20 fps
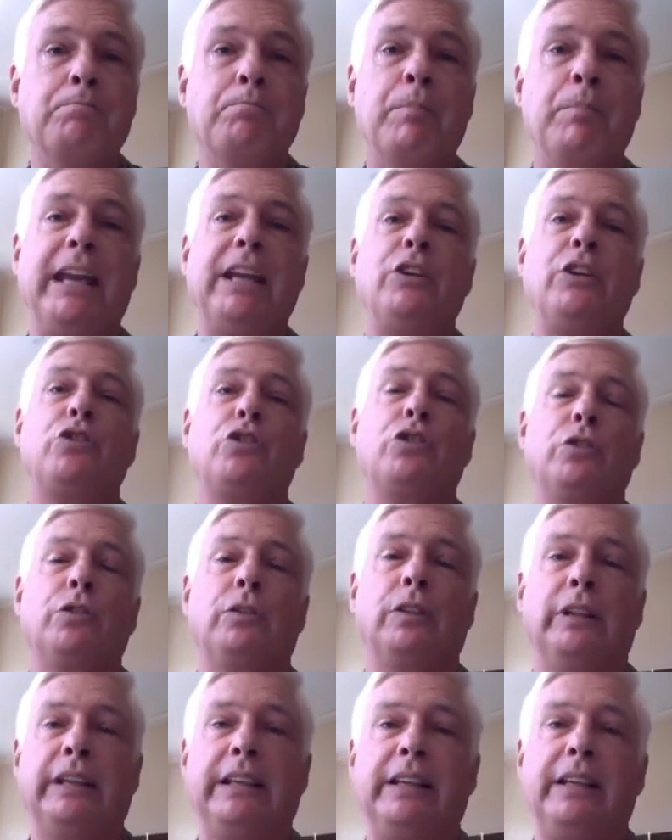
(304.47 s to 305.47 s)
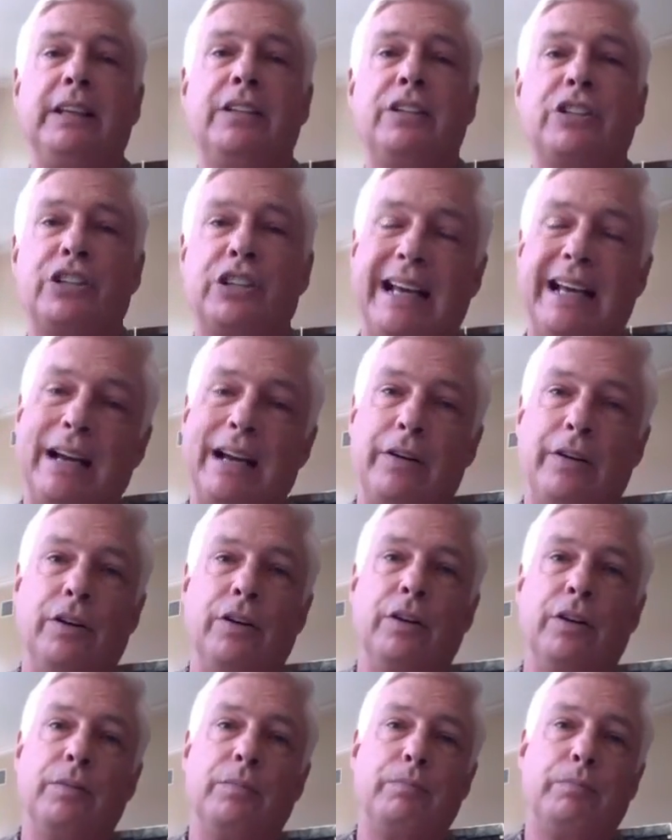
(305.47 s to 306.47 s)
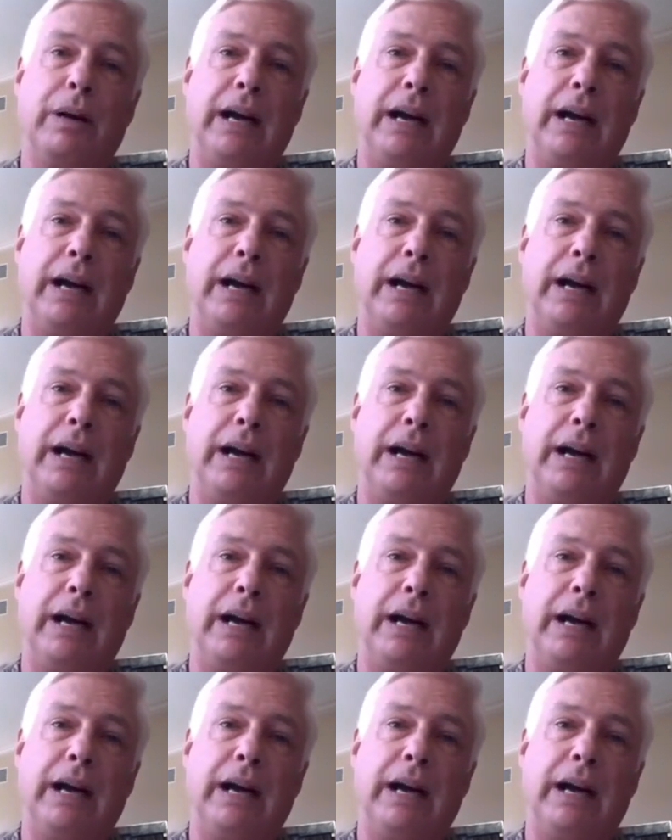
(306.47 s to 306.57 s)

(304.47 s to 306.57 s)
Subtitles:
Major League Soccer